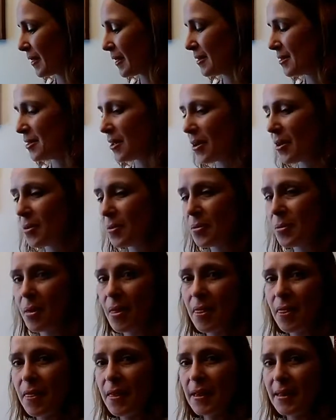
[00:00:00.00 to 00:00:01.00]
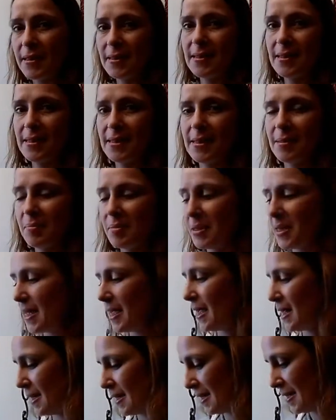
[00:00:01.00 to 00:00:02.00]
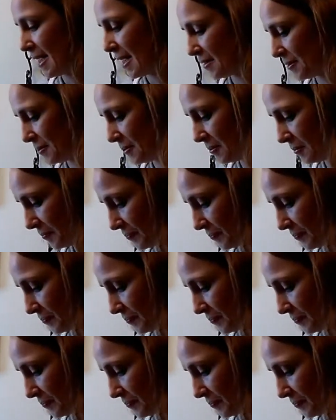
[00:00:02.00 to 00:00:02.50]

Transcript: So this particular saddle